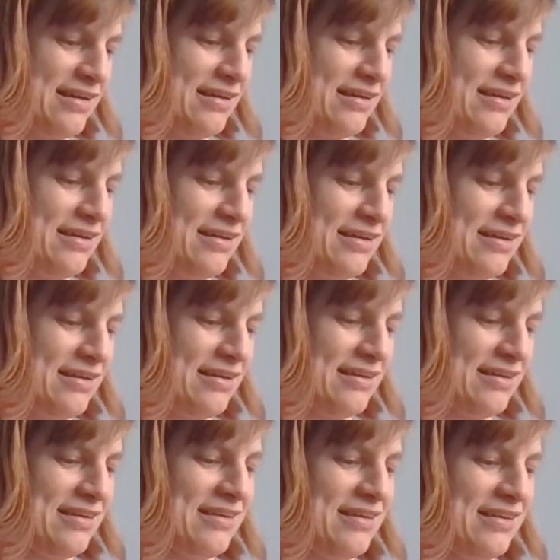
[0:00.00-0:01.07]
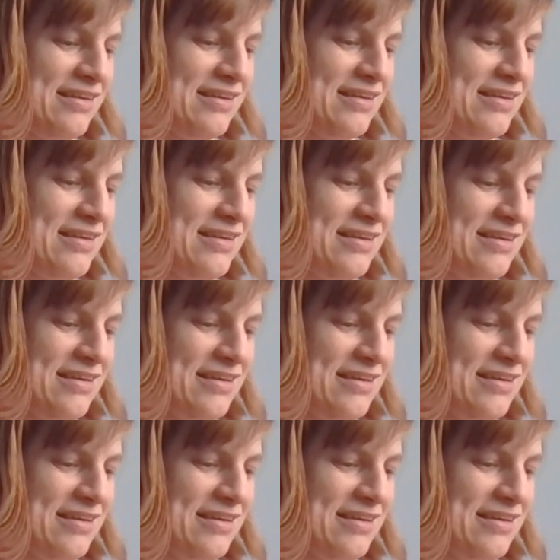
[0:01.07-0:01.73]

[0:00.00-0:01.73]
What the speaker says: (no one is talking)